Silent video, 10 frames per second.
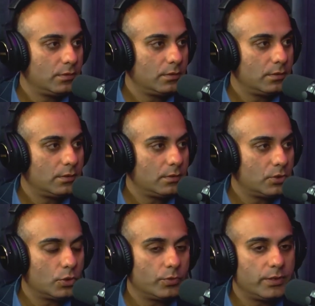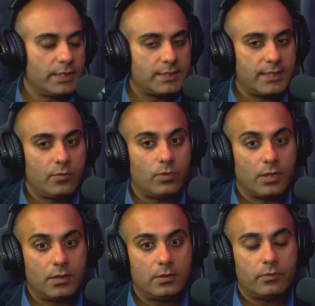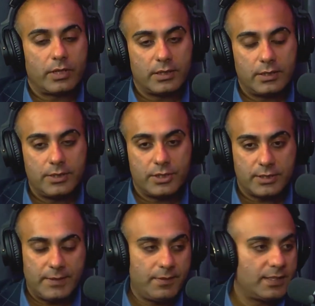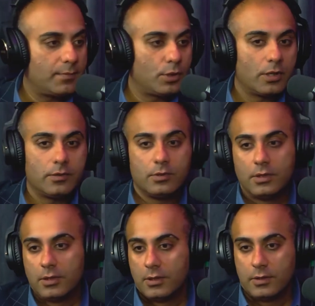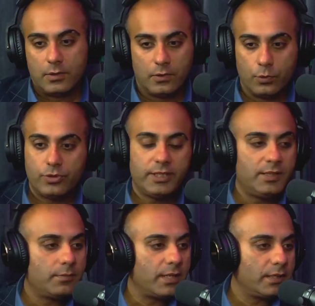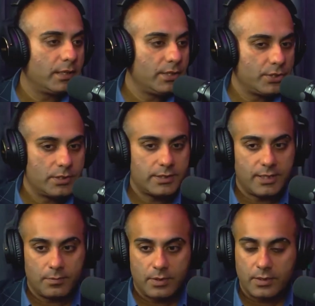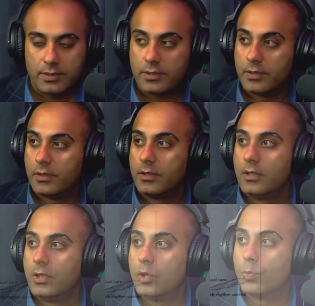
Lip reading: So they said, well, rather than just leaving them on routine medications and a blood thinner, what